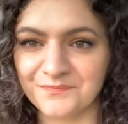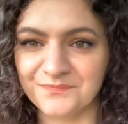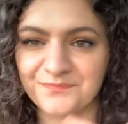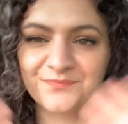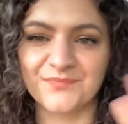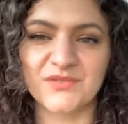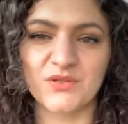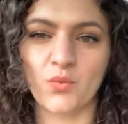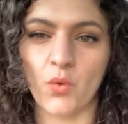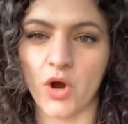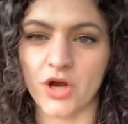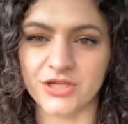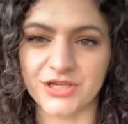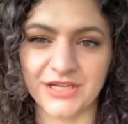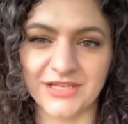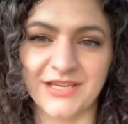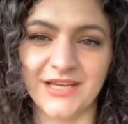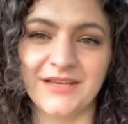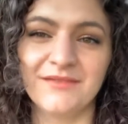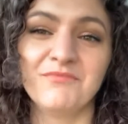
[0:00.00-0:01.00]
it's
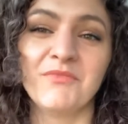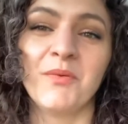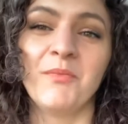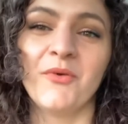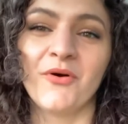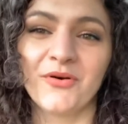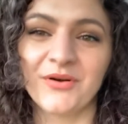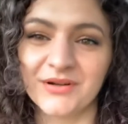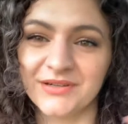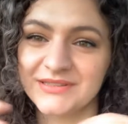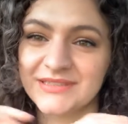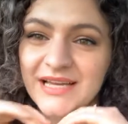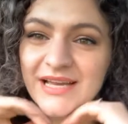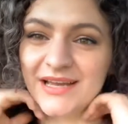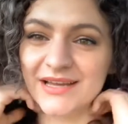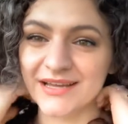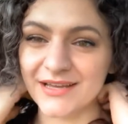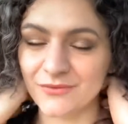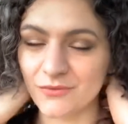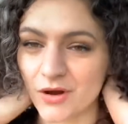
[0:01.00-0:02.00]
Washington, Memorial
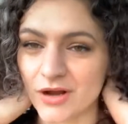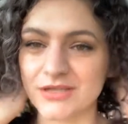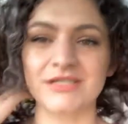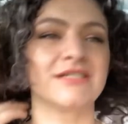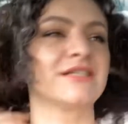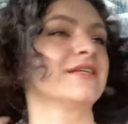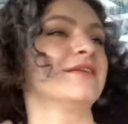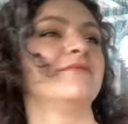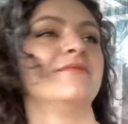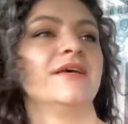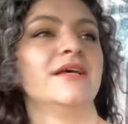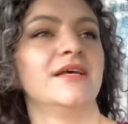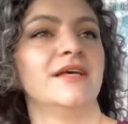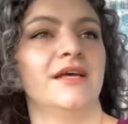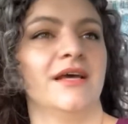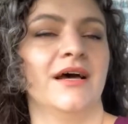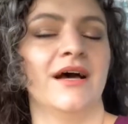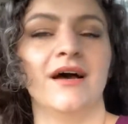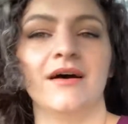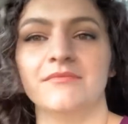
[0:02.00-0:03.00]
Day in Washington.
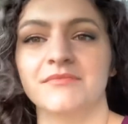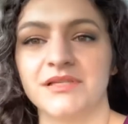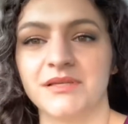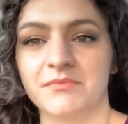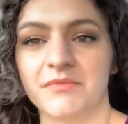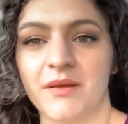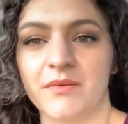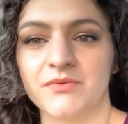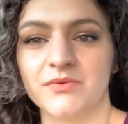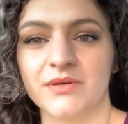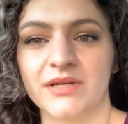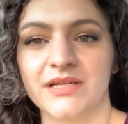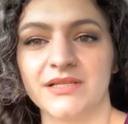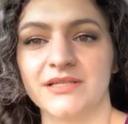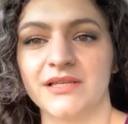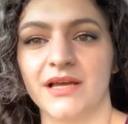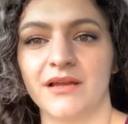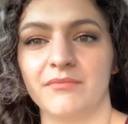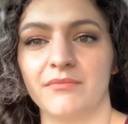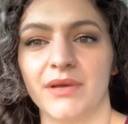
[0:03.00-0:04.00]
Sometimes we get
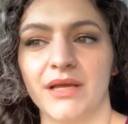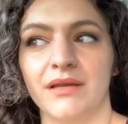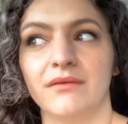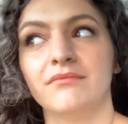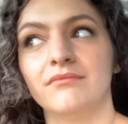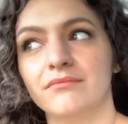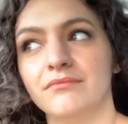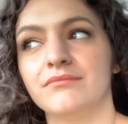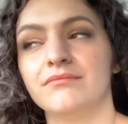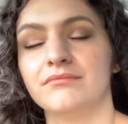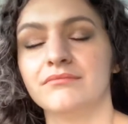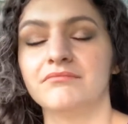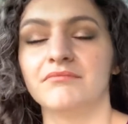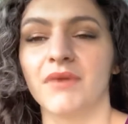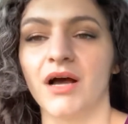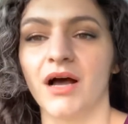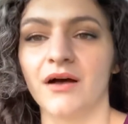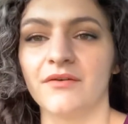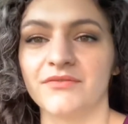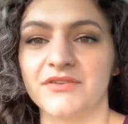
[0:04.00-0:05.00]
sun, but
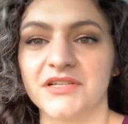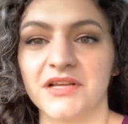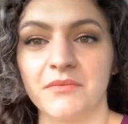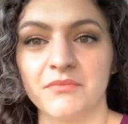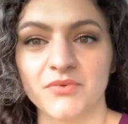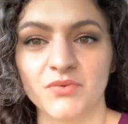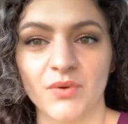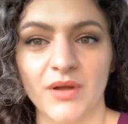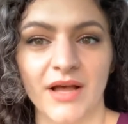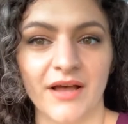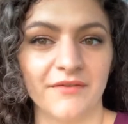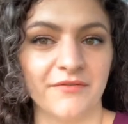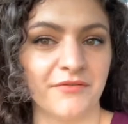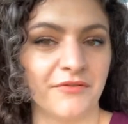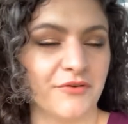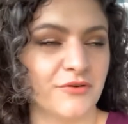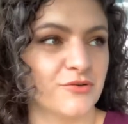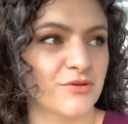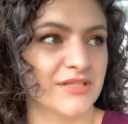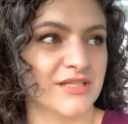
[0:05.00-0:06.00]
oftentimes we'll have
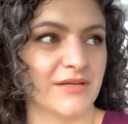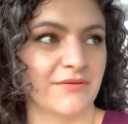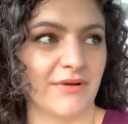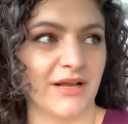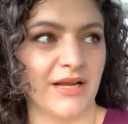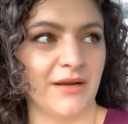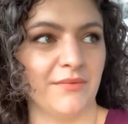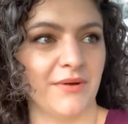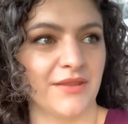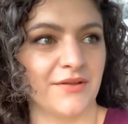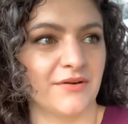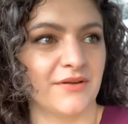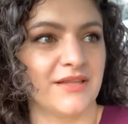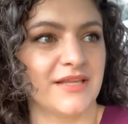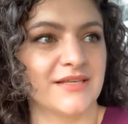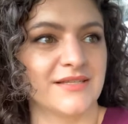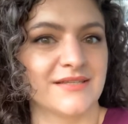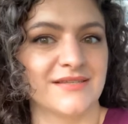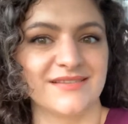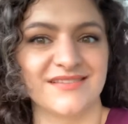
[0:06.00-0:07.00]
drizzly, rainy weather at
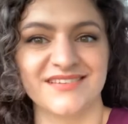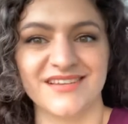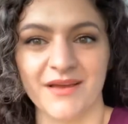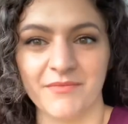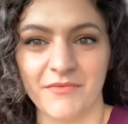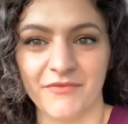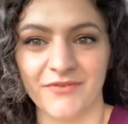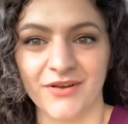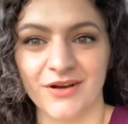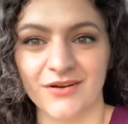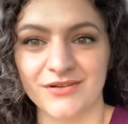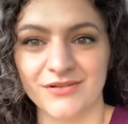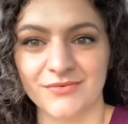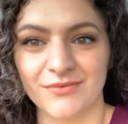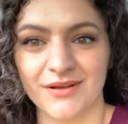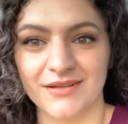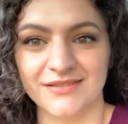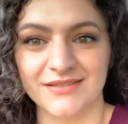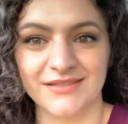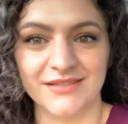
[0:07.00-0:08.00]
this time of year as
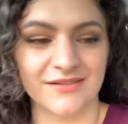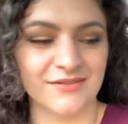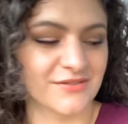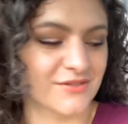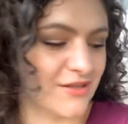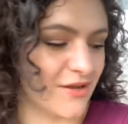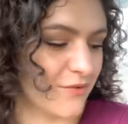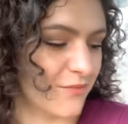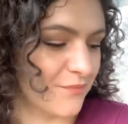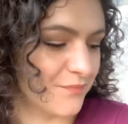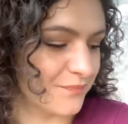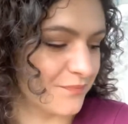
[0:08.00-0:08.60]
well still. So